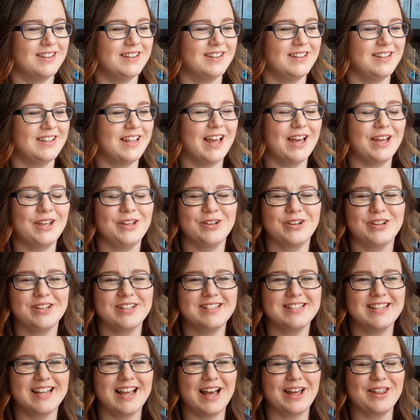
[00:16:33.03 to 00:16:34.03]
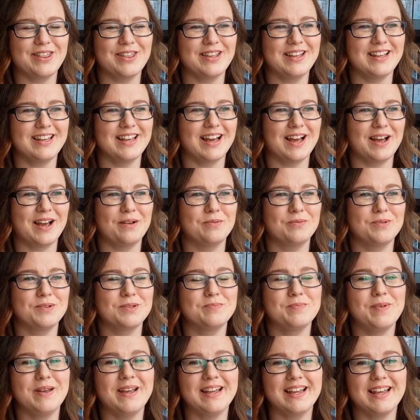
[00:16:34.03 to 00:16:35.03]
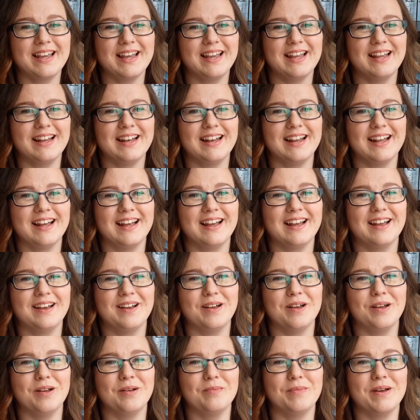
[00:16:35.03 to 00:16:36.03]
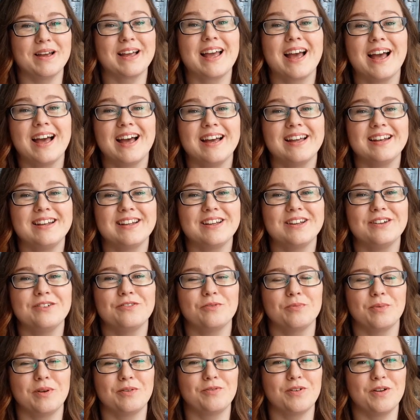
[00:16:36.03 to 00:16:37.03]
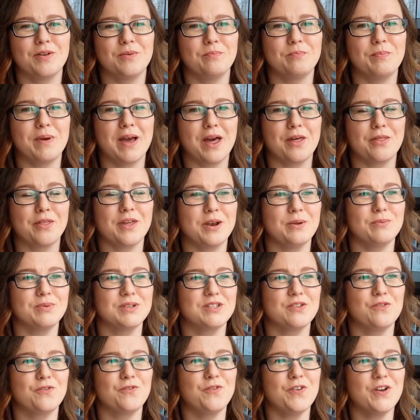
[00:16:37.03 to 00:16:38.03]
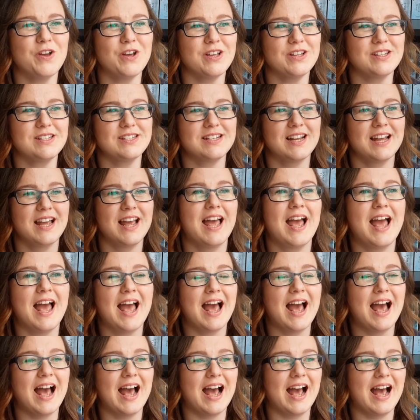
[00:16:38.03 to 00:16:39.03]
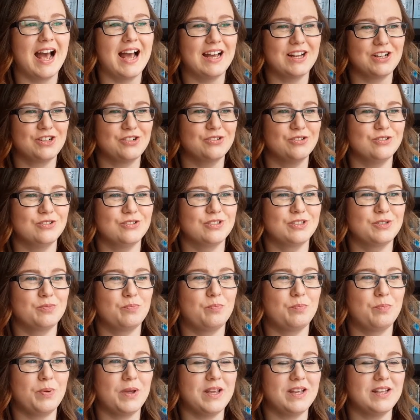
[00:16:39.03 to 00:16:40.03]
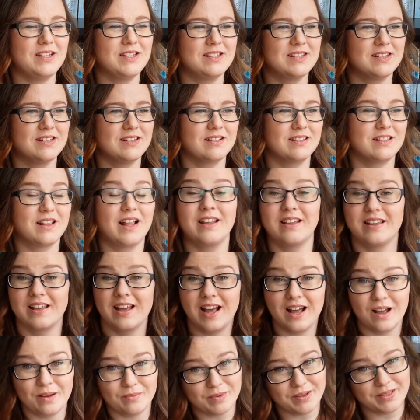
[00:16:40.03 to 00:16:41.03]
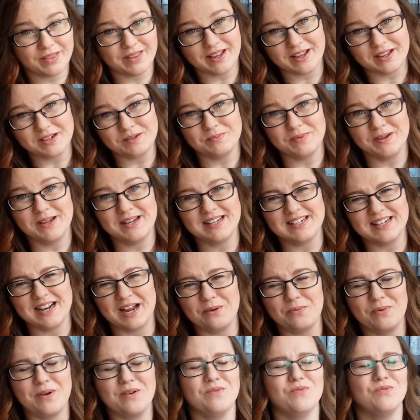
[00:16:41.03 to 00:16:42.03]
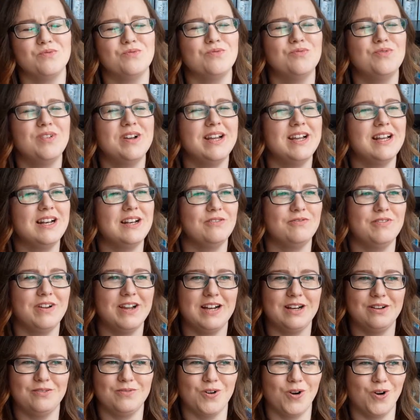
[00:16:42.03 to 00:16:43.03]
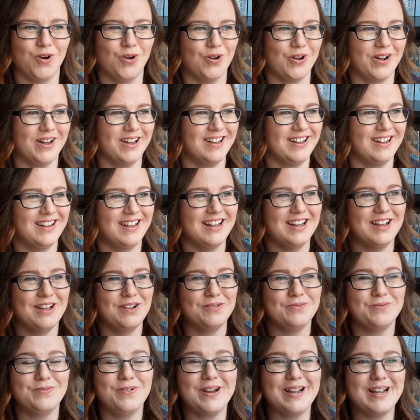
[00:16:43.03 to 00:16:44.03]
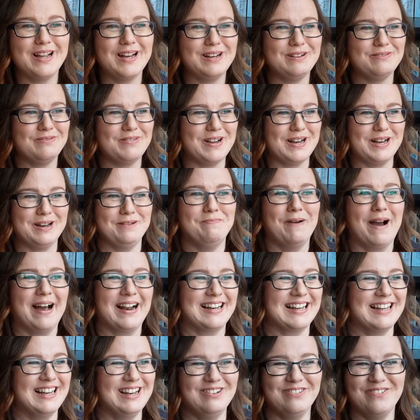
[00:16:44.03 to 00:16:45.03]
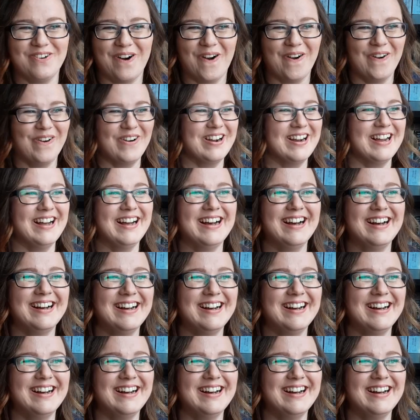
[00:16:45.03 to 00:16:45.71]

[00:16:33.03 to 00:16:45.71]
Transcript: Yeah, you can say, I think I was making a cardigan for my friend Beth, and it was the first adult piece, like garment, that I'd made. I went really, really wrong. Really, really badly wrong.